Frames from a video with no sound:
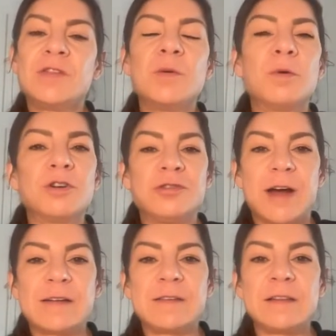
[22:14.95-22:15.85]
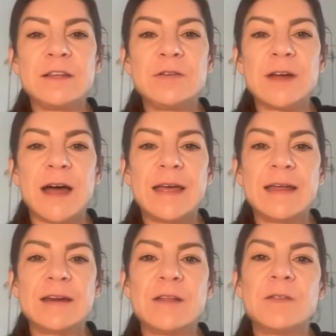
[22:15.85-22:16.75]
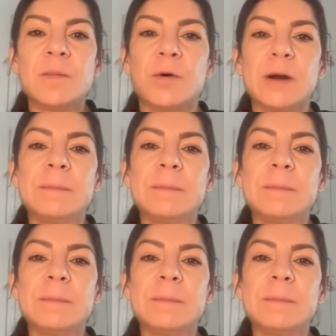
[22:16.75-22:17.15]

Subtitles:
The more drastically you diet, the more